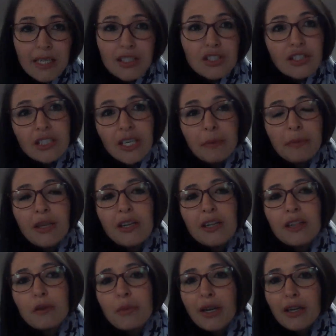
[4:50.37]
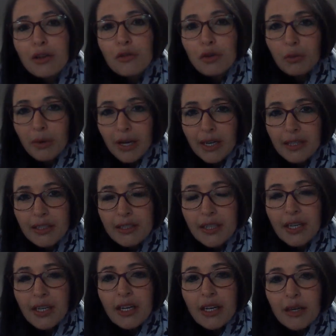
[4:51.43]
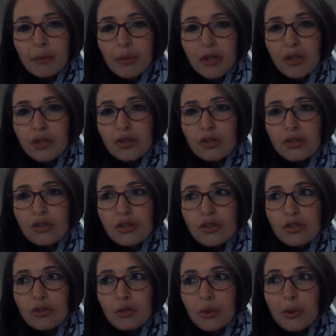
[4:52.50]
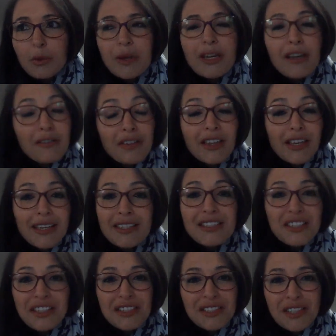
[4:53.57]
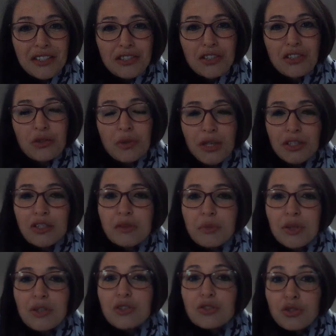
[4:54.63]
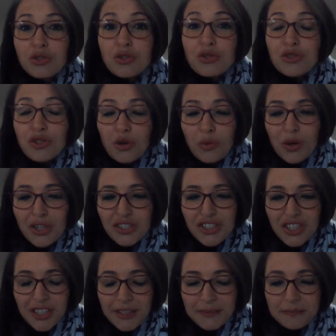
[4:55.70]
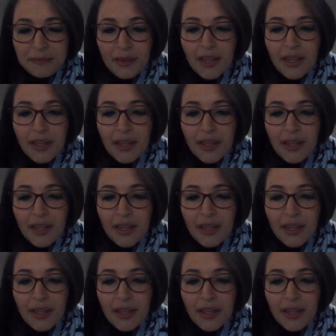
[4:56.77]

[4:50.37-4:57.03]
And just keep that in the back of your mind, because whenever there is an intense situation, because your children are watching.